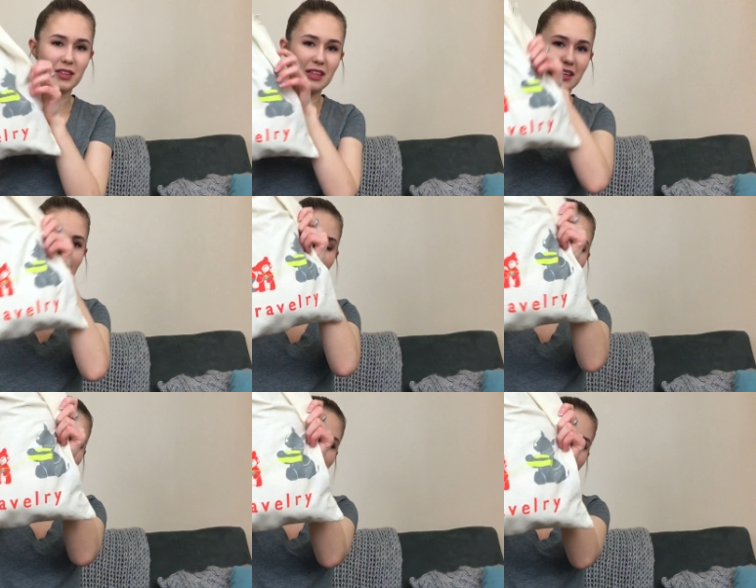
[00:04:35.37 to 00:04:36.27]
the
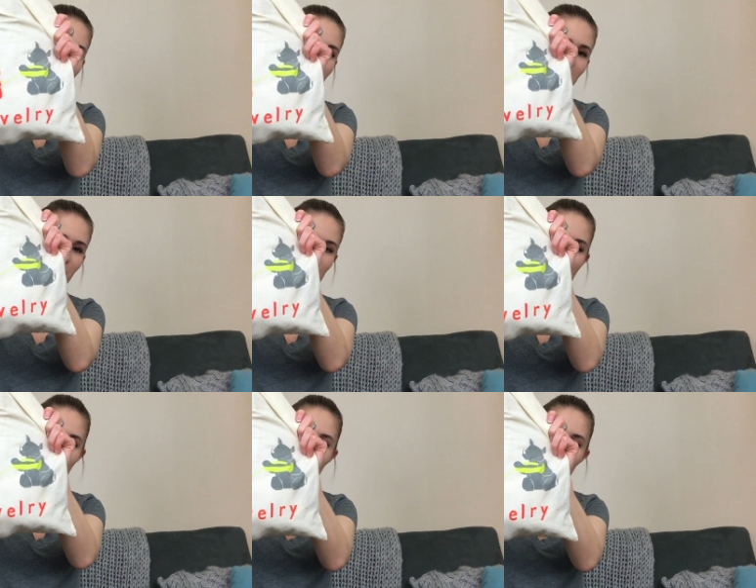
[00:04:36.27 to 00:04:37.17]
cutest little
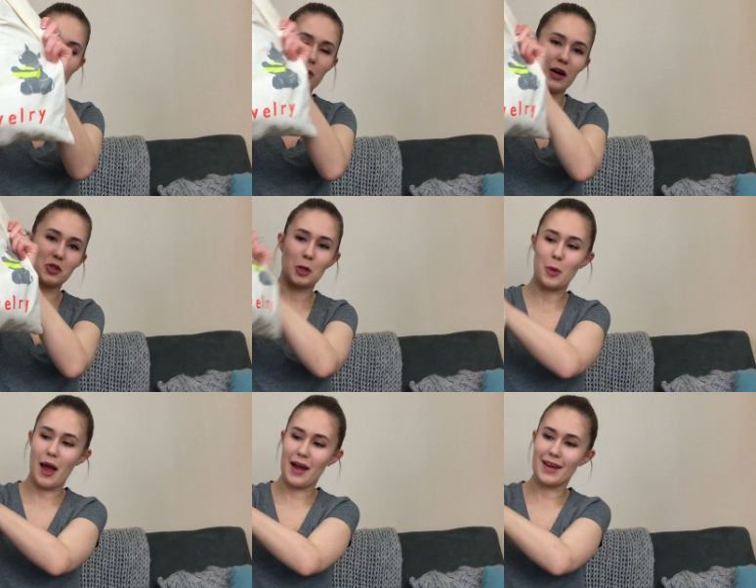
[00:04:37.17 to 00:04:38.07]
Ravelry project
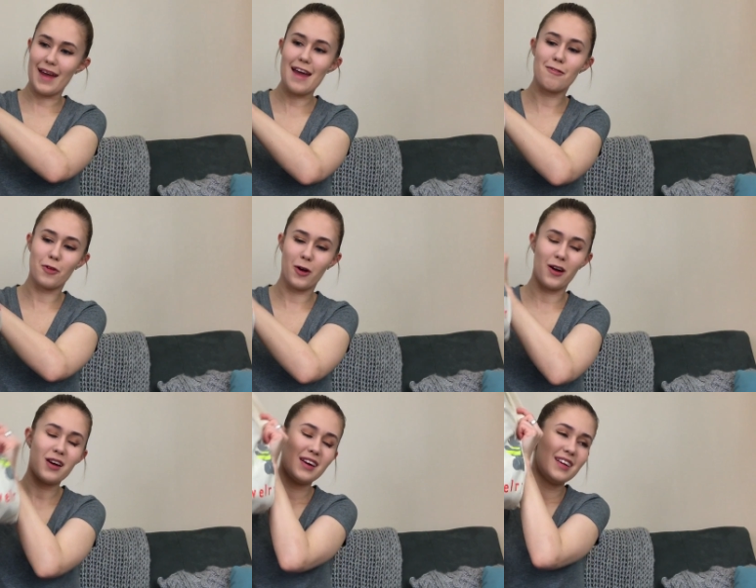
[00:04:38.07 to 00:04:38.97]
bag ever.